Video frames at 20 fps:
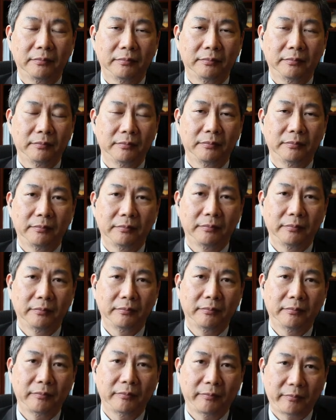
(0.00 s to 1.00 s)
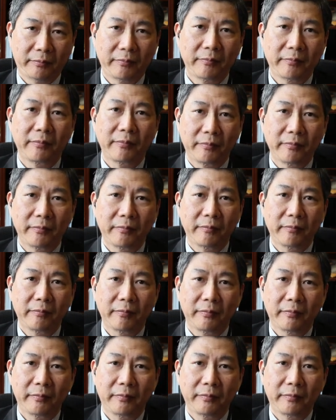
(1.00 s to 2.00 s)

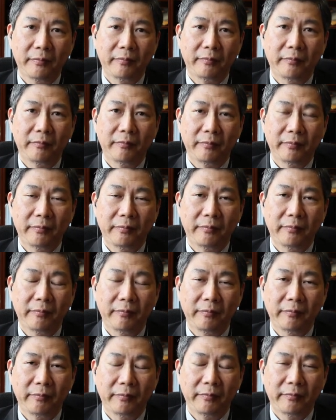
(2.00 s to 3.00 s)
[no speech]